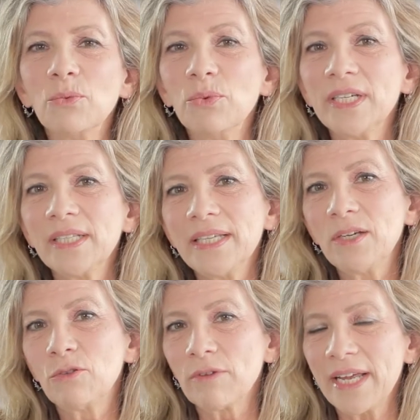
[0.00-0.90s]
really
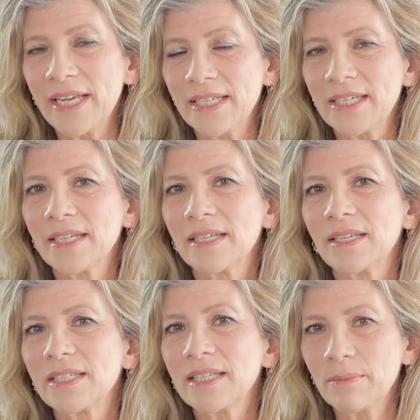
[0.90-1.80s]
great
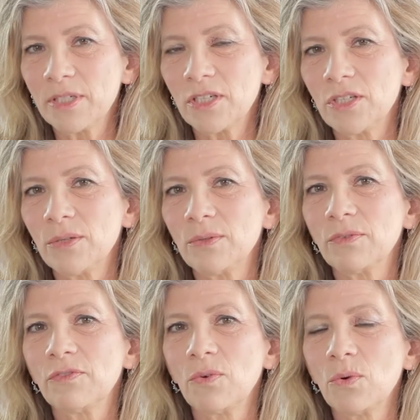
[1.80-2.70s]
substitute
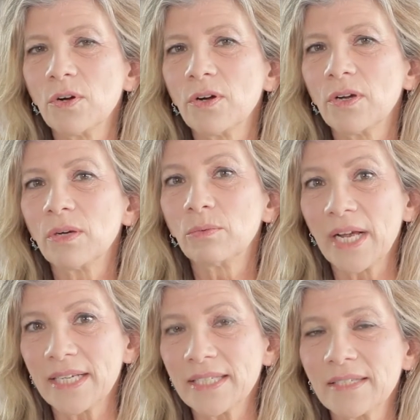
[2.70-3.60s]
for
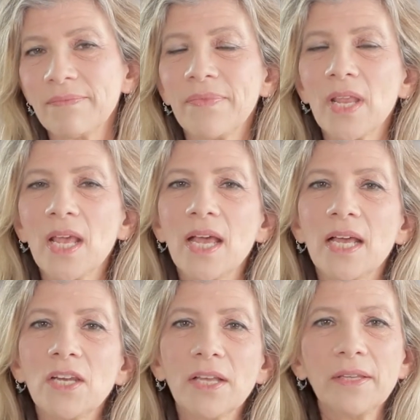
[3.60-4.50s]
rice.
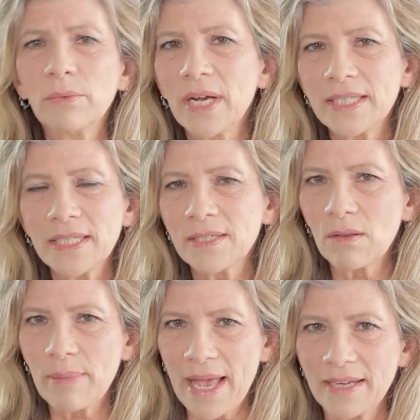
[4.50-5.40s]
Not that rice is
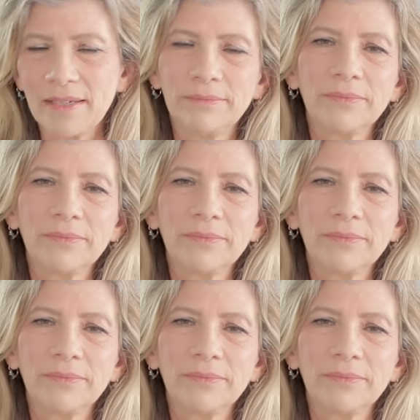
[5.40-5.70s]
all bad.